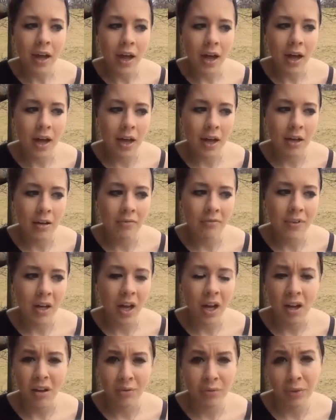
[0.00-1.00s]

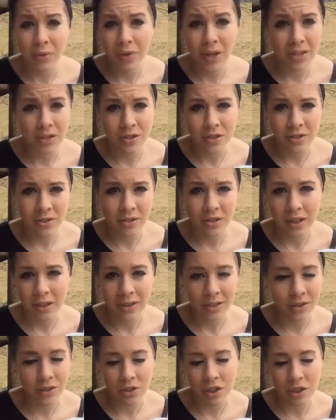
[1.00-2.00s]
oh, well, that's just like,
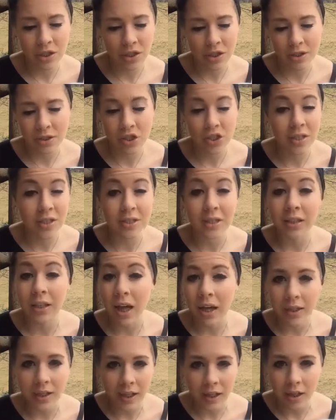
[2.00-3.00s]
she's
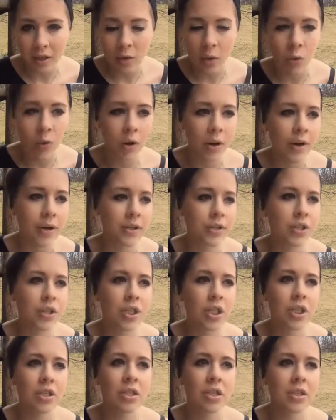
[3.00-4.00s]
lucky, or
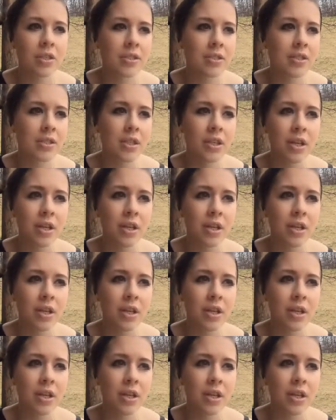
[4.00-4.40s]
she just,